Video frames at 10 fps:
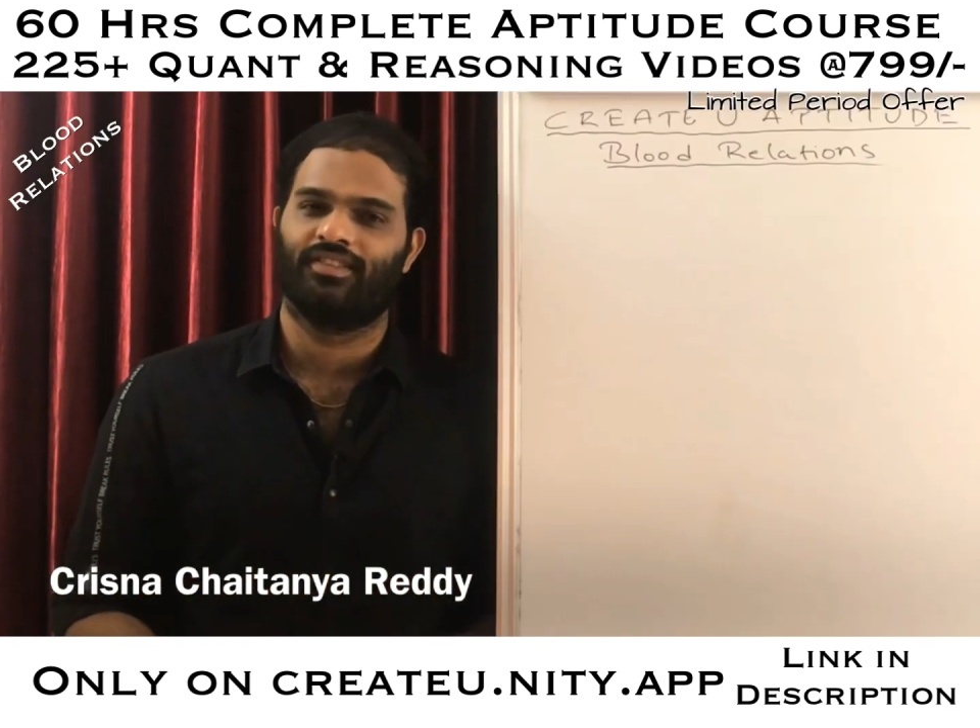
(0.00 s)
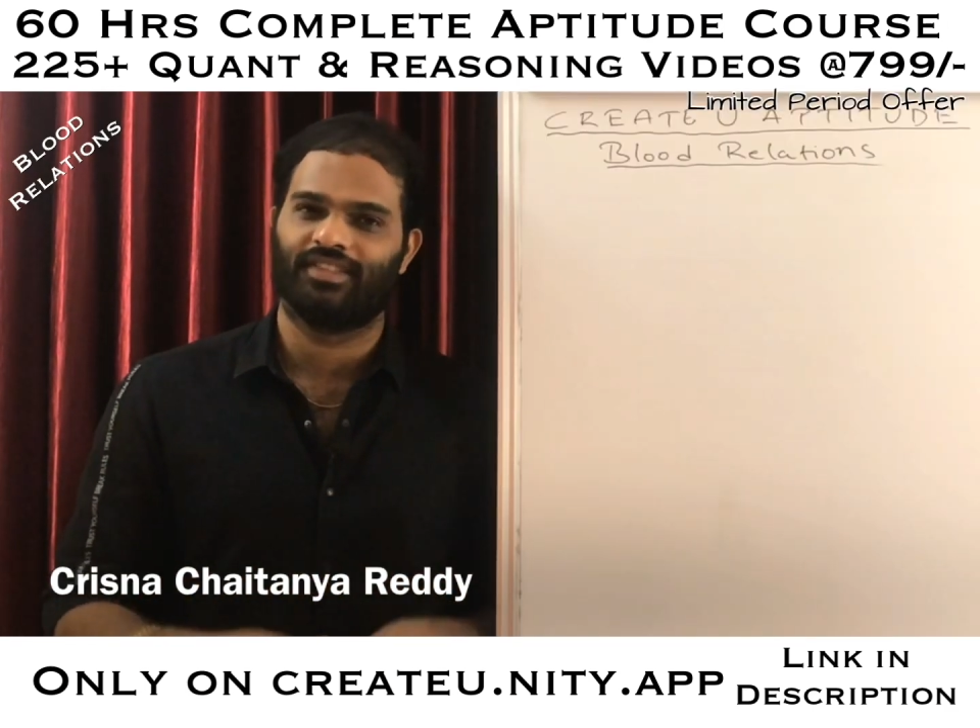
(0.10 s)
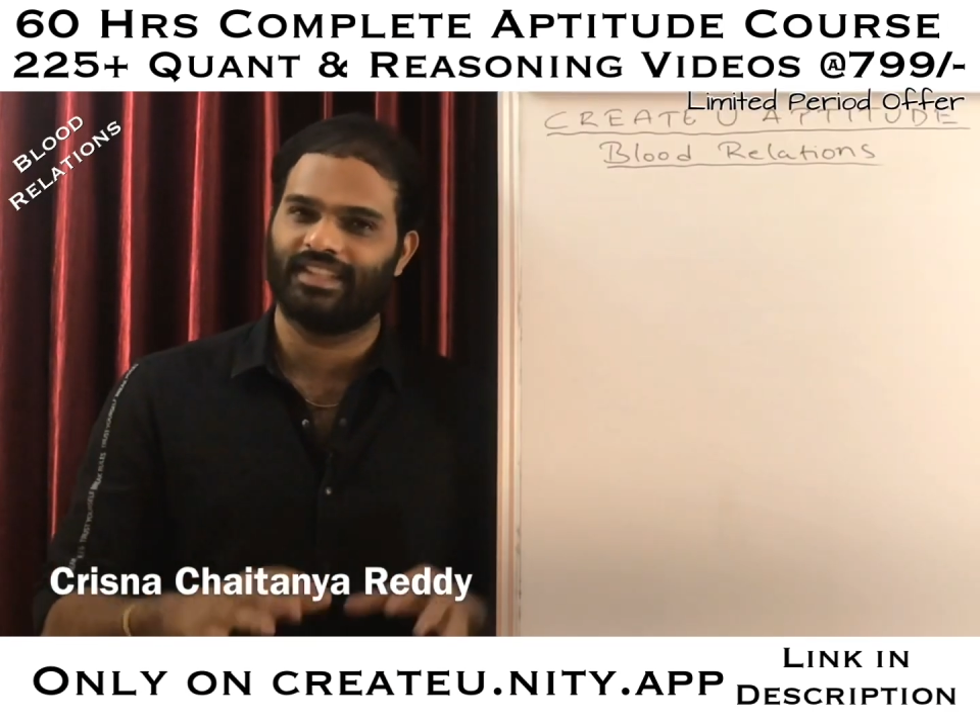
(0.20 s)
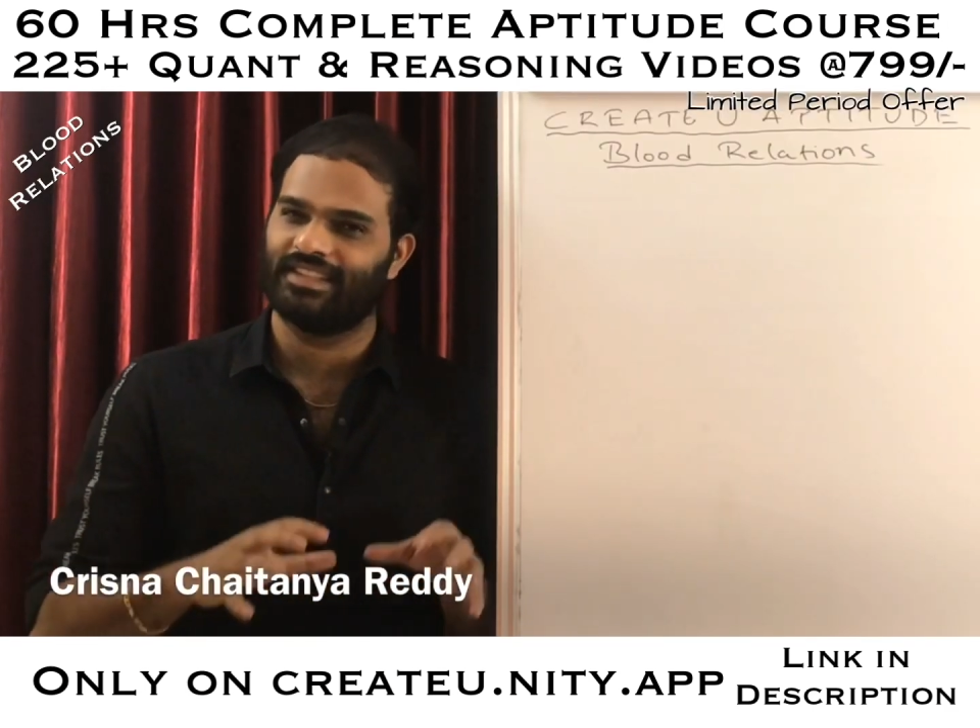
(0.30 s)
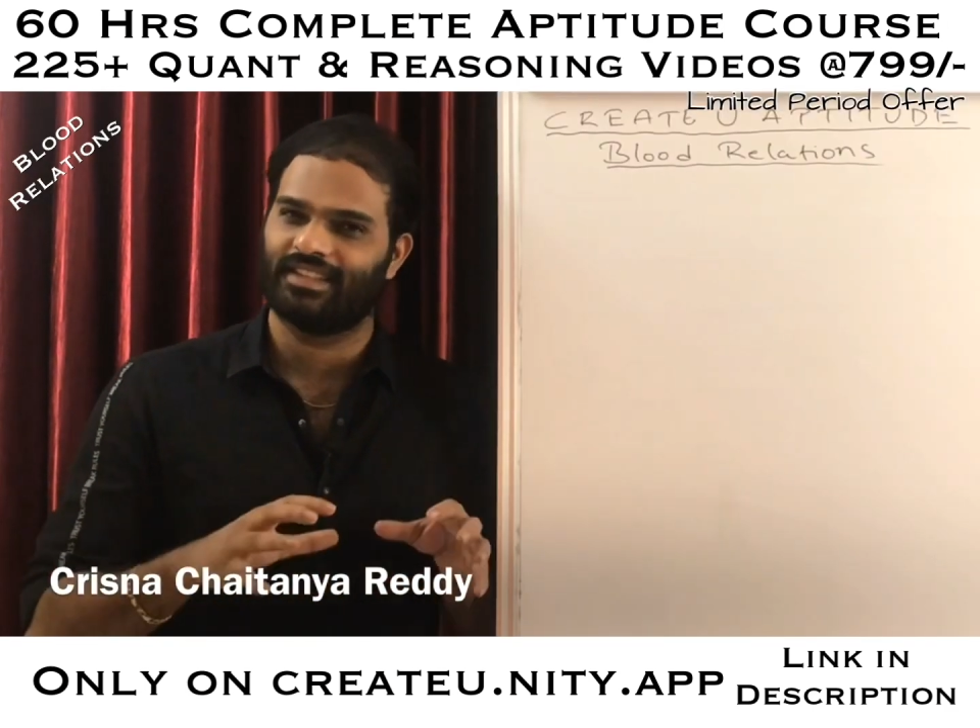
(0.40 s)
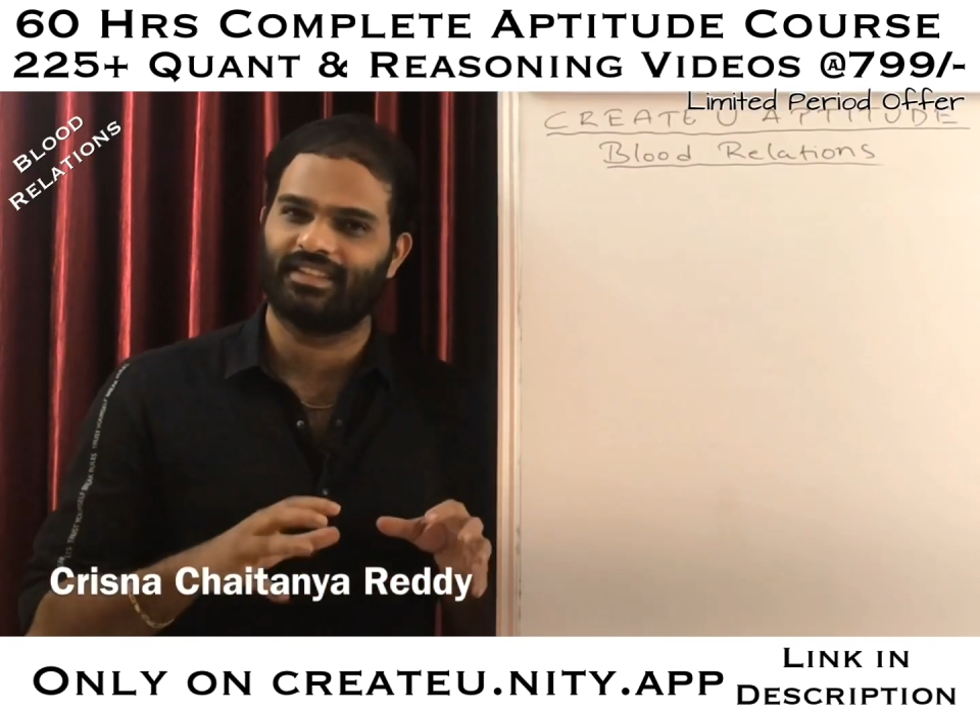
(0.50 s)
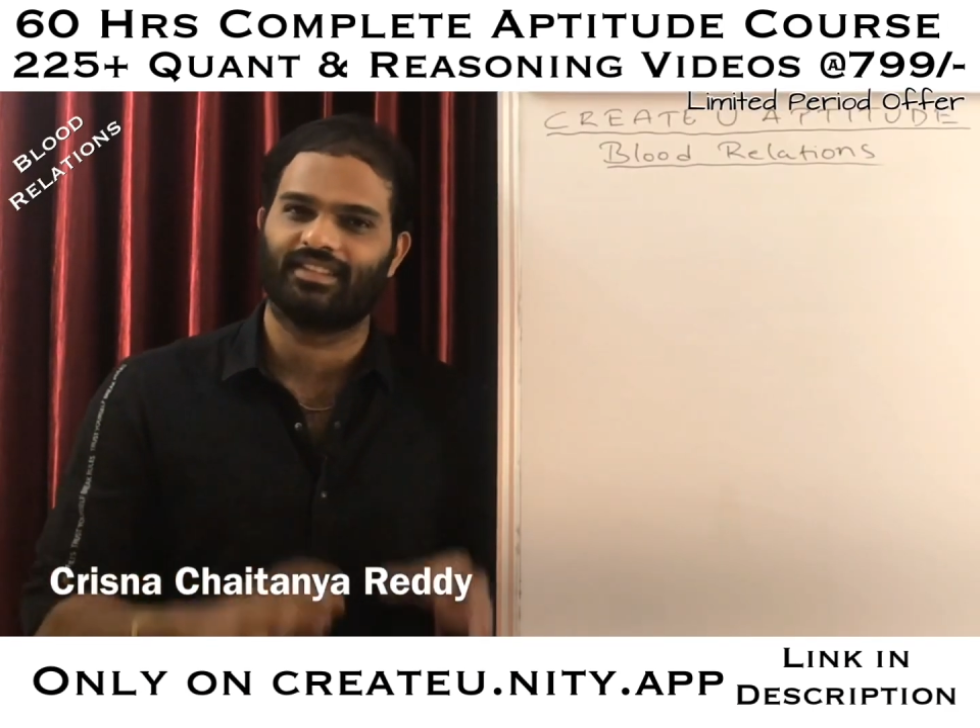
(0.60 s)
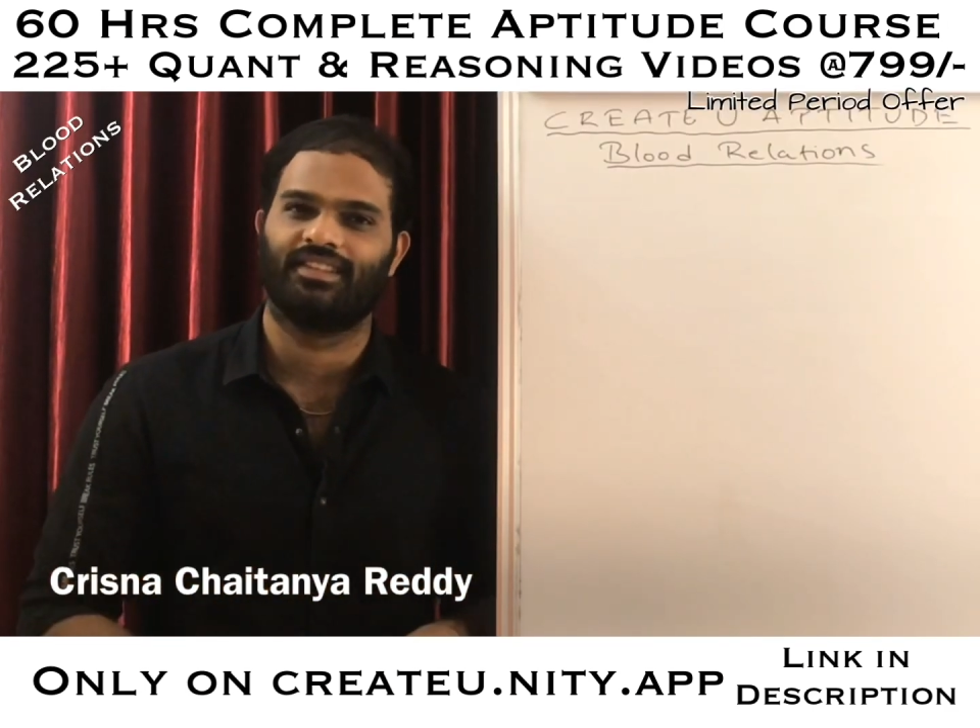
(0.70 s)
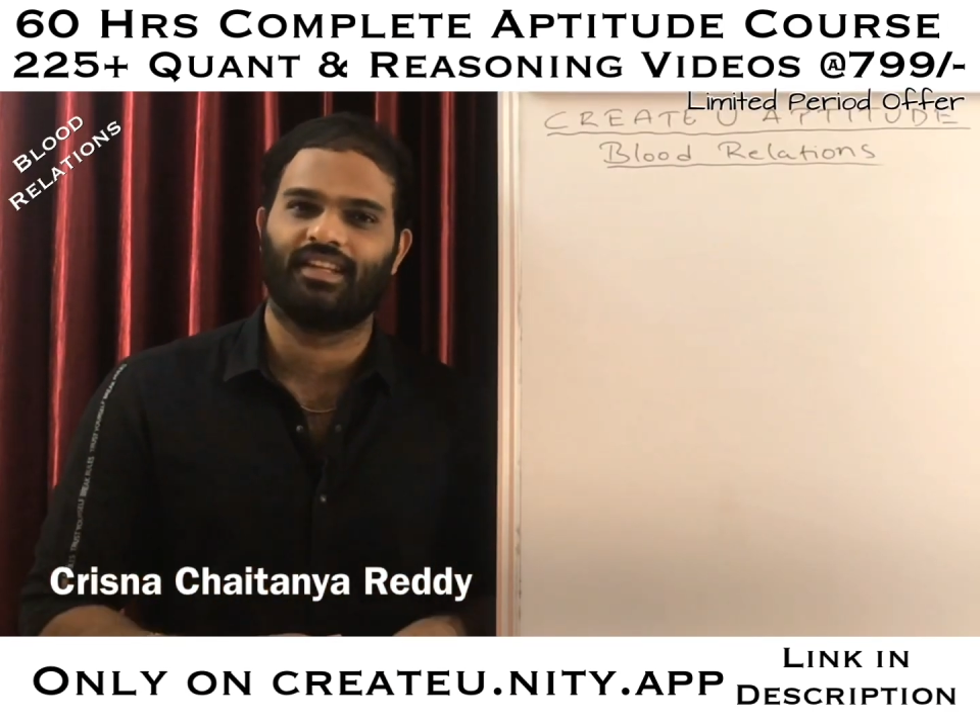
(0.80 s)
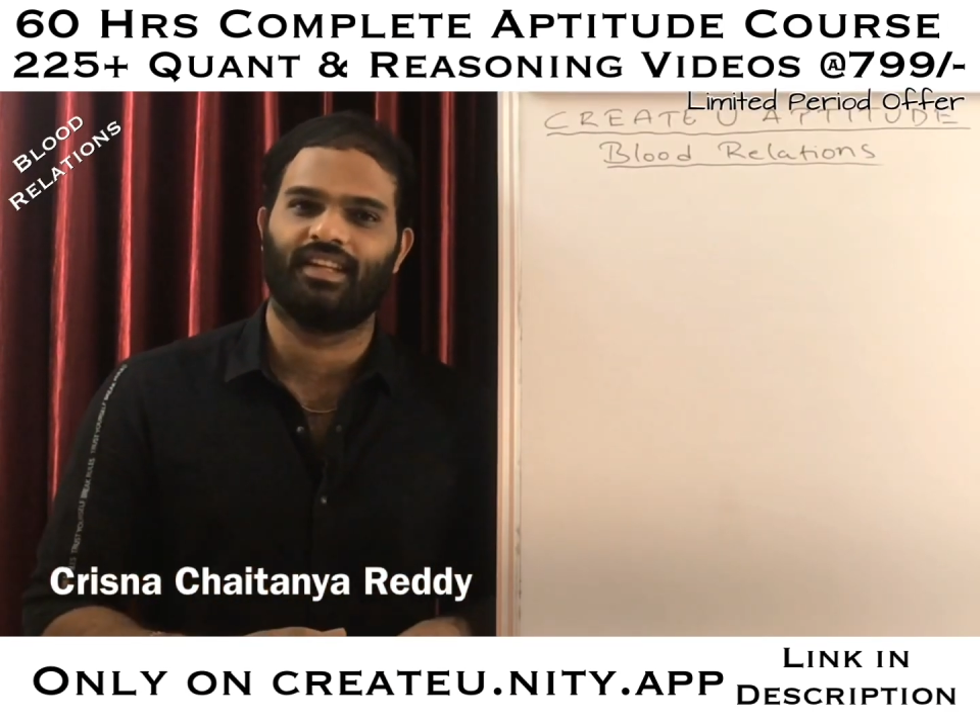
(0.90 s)
So these are the
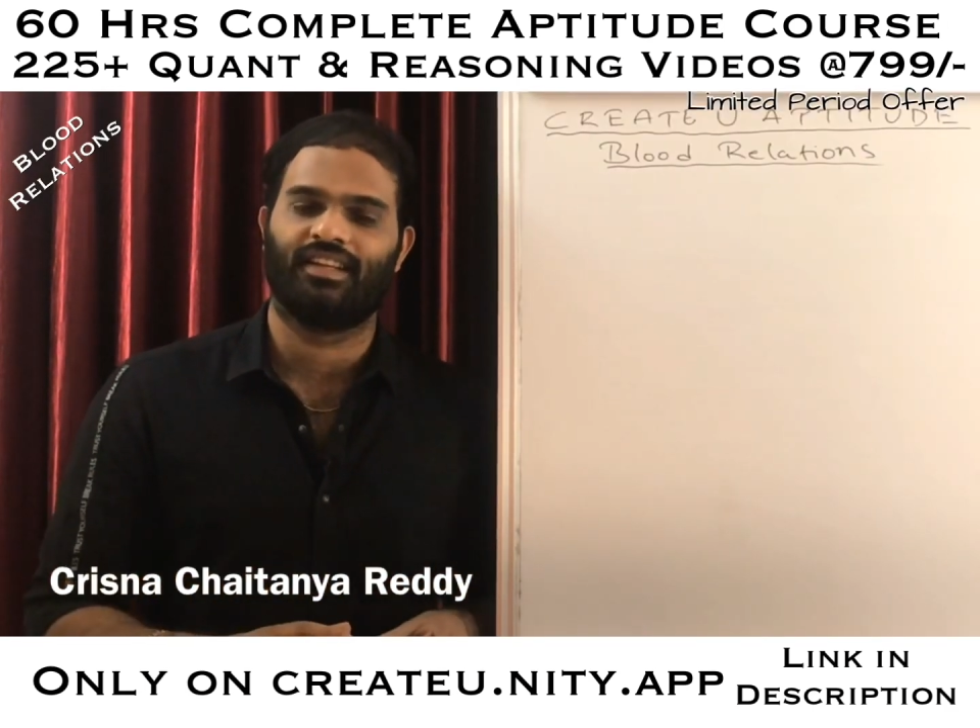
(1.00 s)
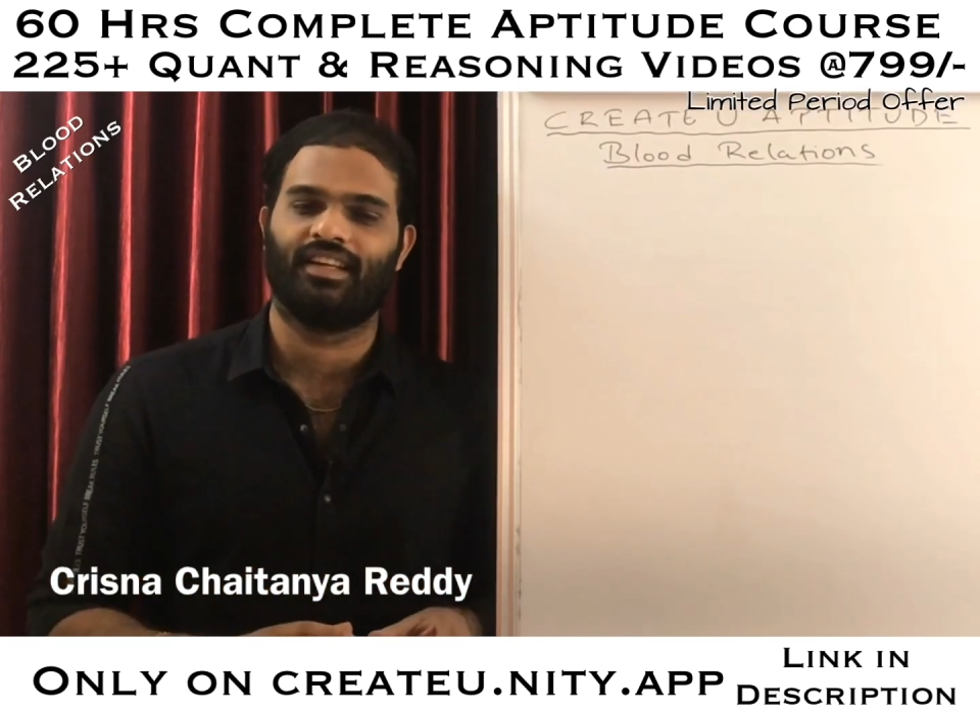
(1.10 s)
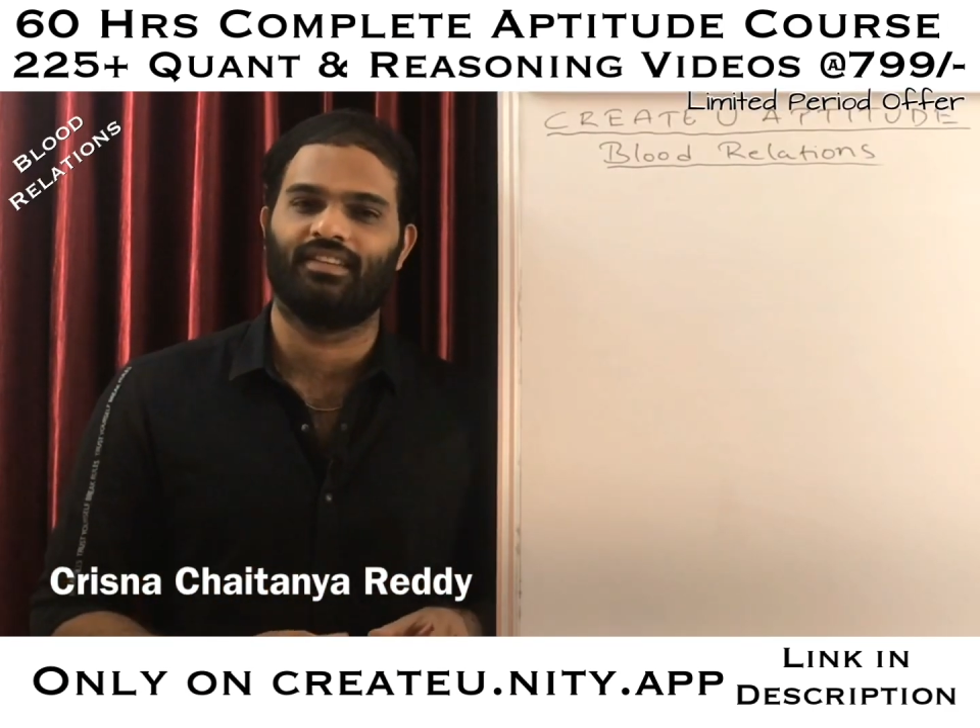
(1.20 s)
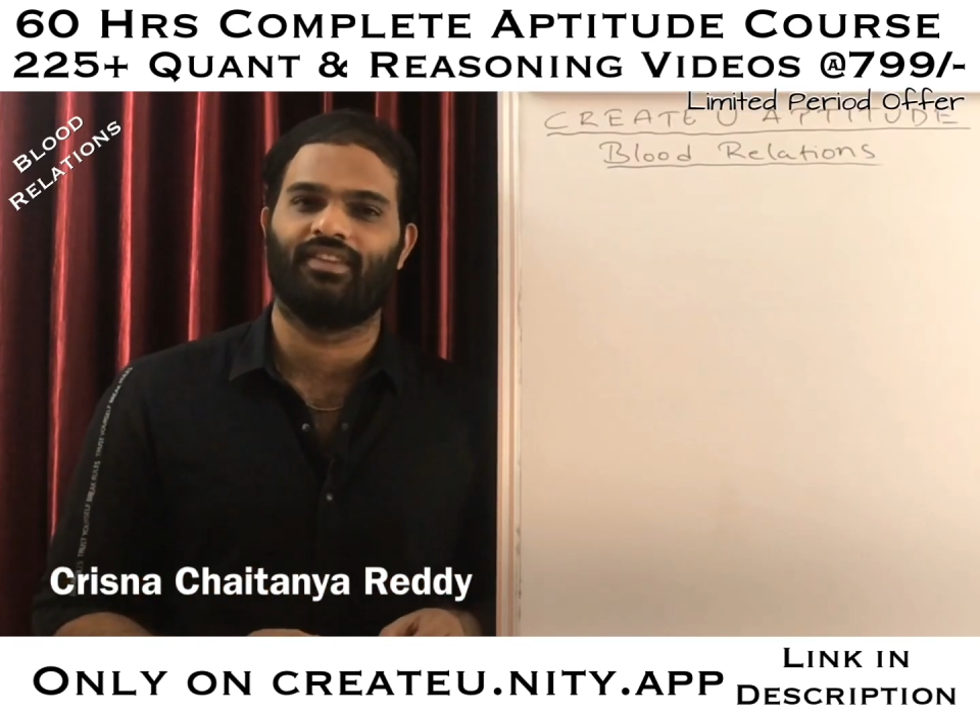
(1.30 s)
certain things.